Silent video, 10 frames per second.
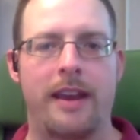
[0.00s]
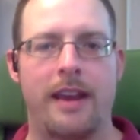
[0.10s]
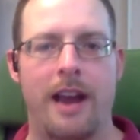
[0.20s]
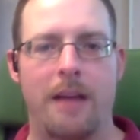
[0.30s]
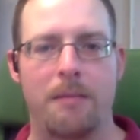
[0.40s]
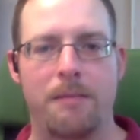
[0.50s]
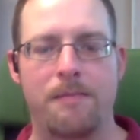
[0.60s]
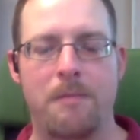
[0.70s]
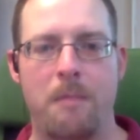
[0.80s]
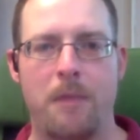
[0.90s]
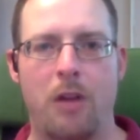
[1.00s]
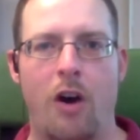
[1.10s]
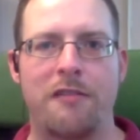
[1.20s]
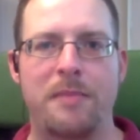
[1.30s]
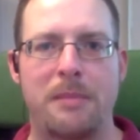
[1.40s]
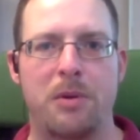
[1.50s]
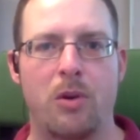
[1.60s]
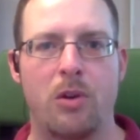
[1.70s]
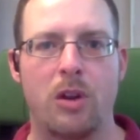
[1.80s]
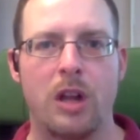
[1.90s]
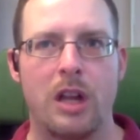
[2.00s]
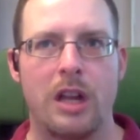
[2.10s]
a lot of people